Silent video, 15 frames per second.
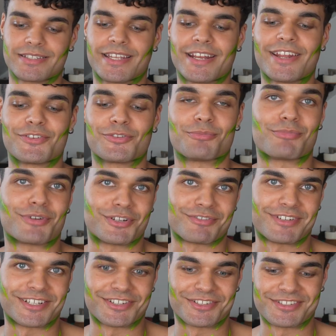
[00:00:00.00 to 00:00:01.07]
and then add on the bright
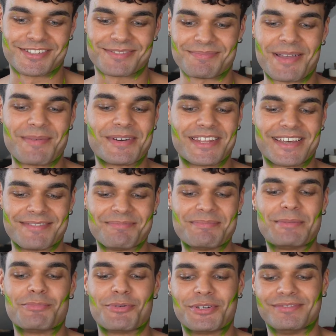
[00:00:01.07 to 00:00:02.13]
green colours. How about that?
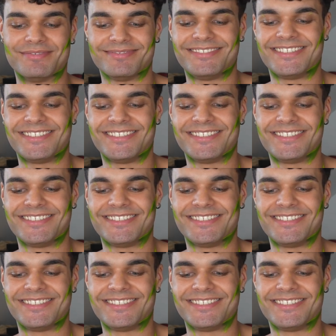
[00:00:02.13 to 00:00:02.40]
Midpoint.